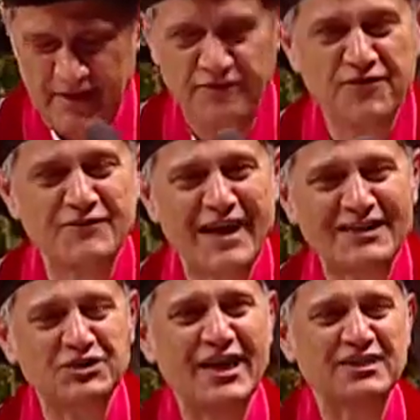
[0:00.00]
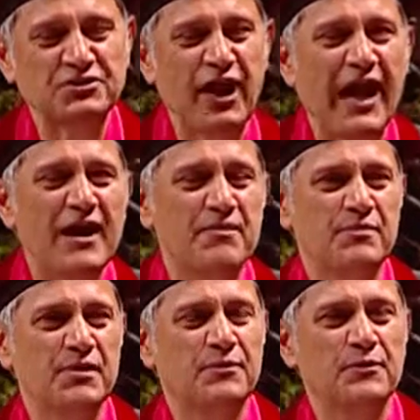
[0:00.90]
If you've got a chance to hire
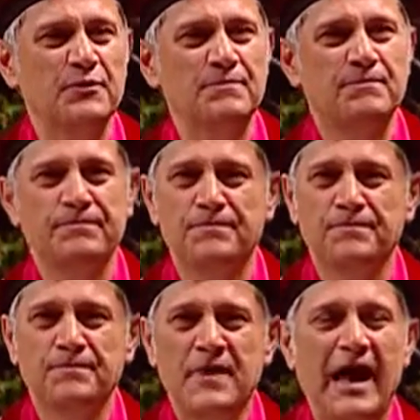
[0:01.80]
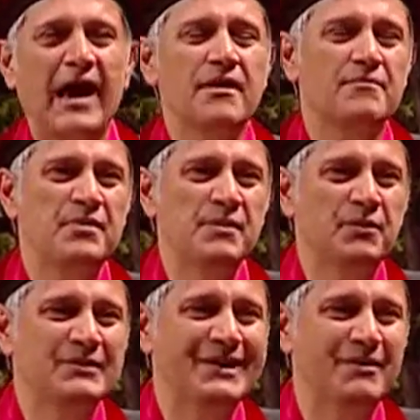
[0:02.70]
people, hire
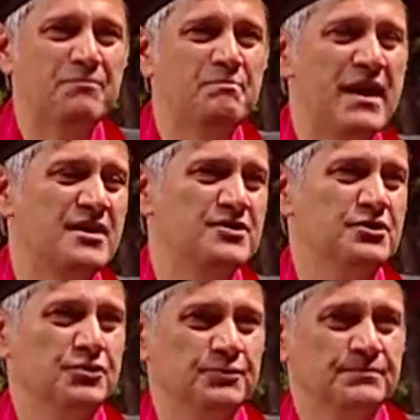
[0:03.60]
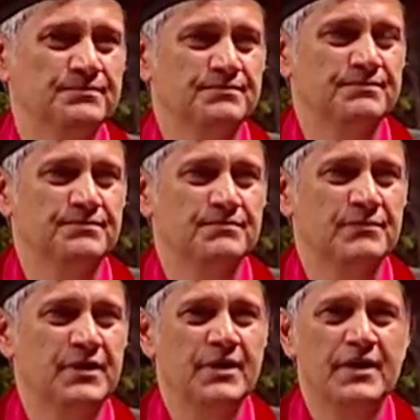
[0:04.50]
people that are better than you.
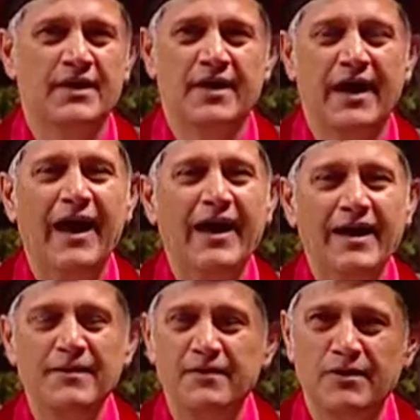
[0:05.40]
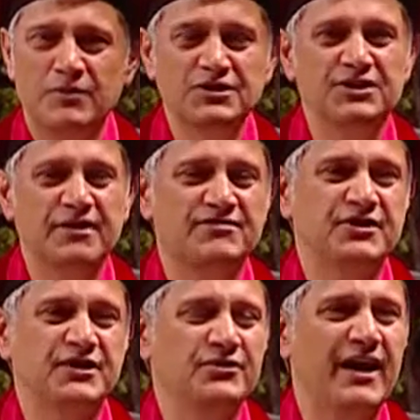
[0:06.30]
I was
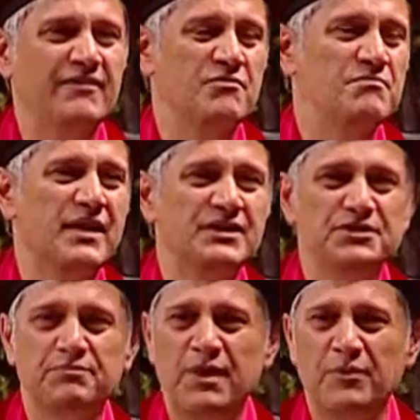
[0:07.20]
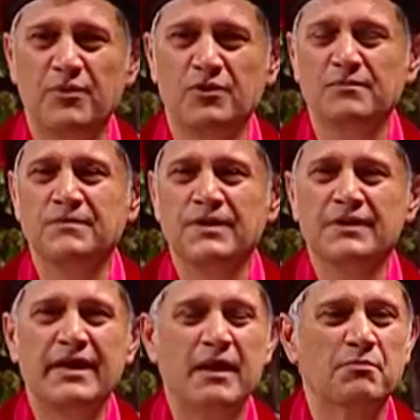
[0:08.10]
gifted to have amazing people
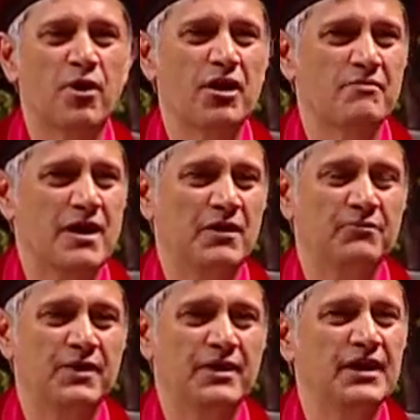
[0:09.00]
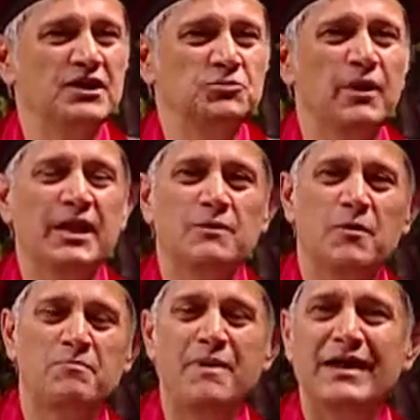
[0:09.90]
that I brought around me, and each one of them
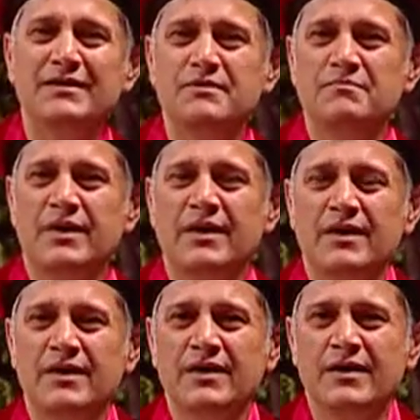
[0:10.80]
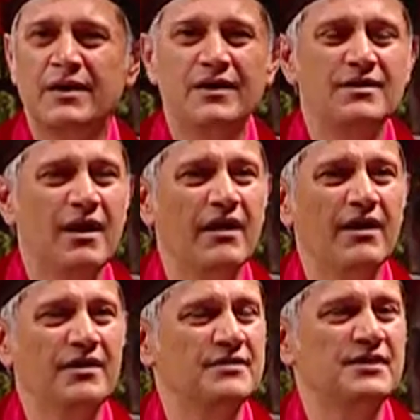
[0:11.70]
were better than me in the
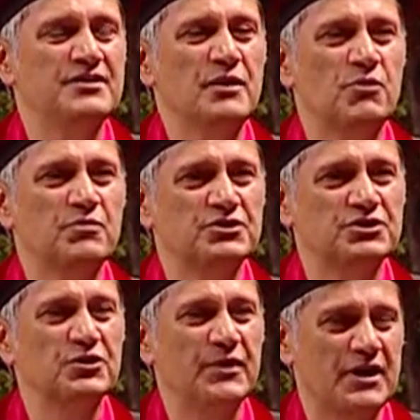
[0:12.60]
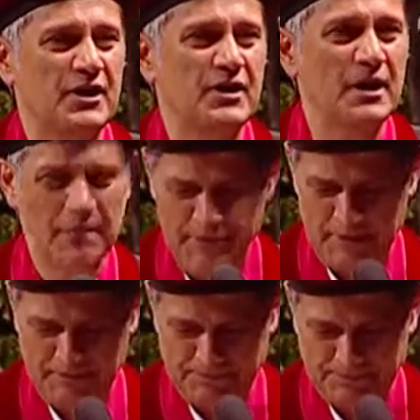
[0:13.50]
area that they were pursuing in our
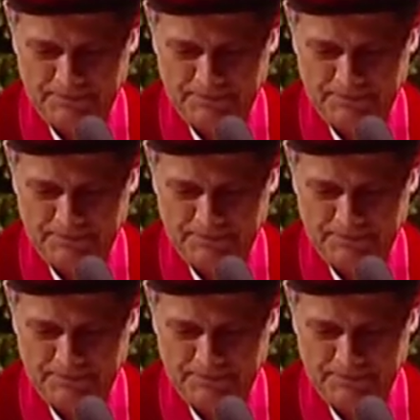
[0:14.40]
company